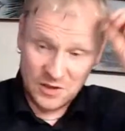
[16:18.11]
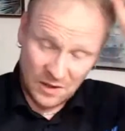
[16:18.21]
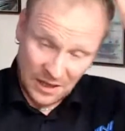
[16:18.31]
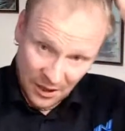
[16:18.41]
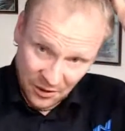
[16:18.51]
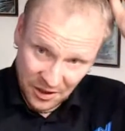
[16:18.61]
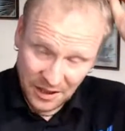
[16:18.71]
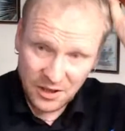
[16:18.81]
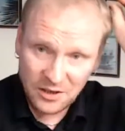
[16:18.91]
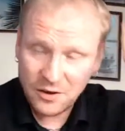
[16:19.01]
one. I
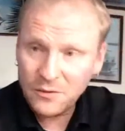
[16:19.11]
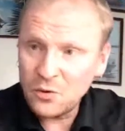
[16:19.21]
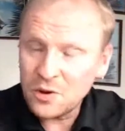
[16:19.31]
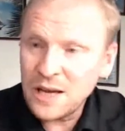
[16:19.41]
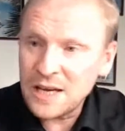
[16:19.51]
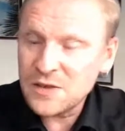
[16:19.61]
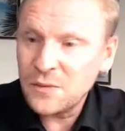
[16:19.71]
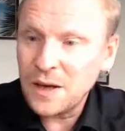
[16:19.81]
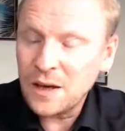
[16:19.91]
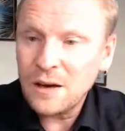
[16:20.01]
already did review it last
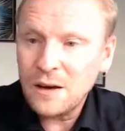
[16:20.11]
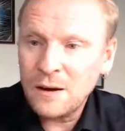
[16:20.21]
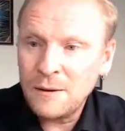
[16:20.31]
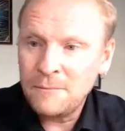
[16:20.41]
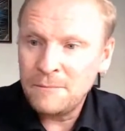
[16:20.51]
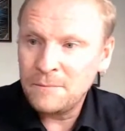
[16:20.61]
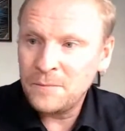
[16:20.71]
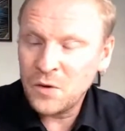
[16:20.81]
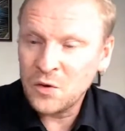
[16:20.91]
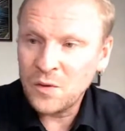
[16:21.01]
week.
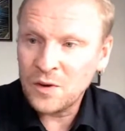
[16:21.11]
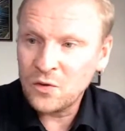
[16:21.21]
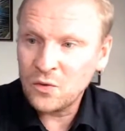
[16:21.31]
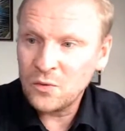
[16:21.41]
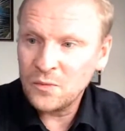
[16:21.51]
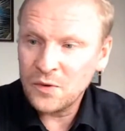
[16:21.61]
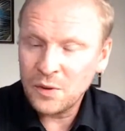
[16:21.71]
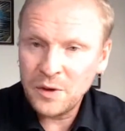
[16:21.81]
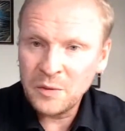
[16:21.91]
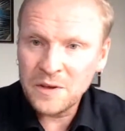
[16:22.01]
Don't want to
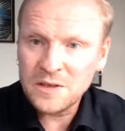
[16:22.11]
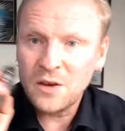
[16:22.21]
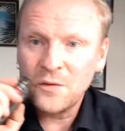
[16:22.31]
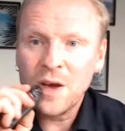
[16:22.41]
repeat myself.